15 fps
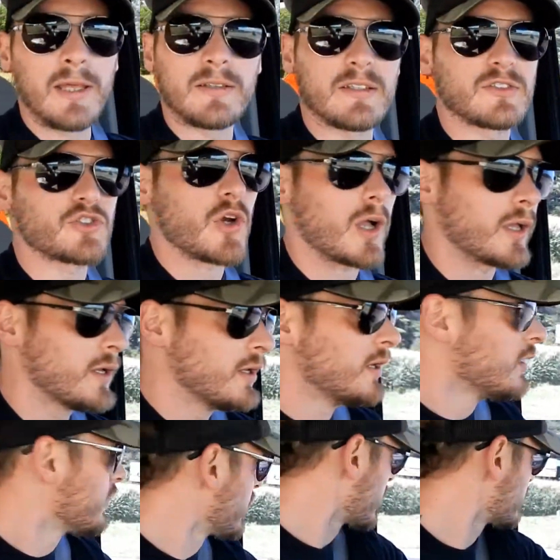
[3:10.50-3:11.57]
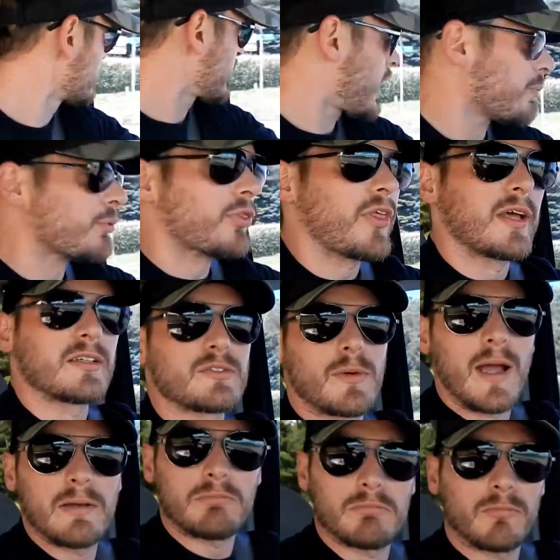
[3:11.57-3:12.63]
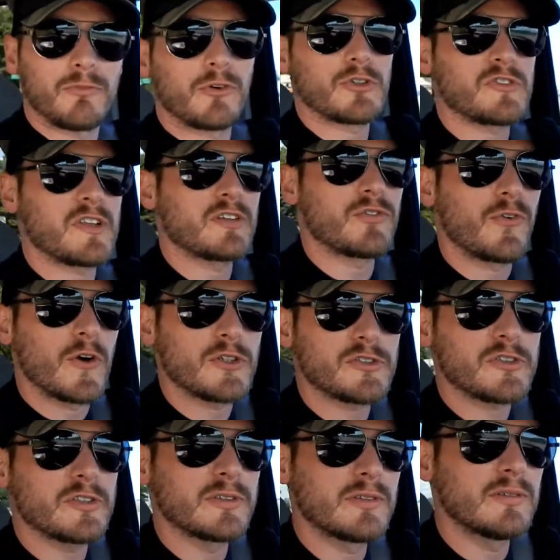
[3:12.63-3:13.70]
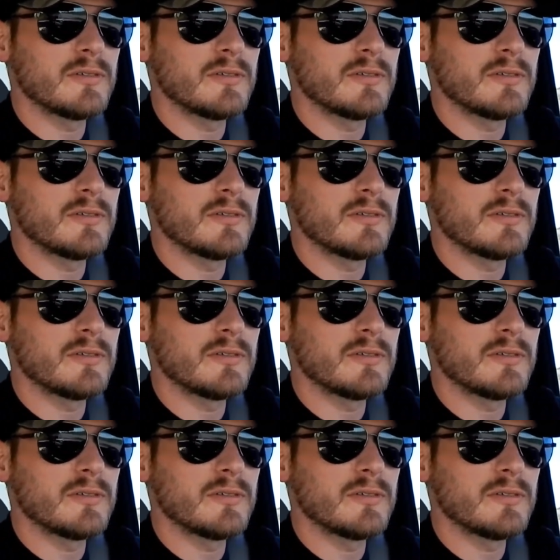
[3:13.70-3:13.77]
like this truck. There is a couple things, right? First things first,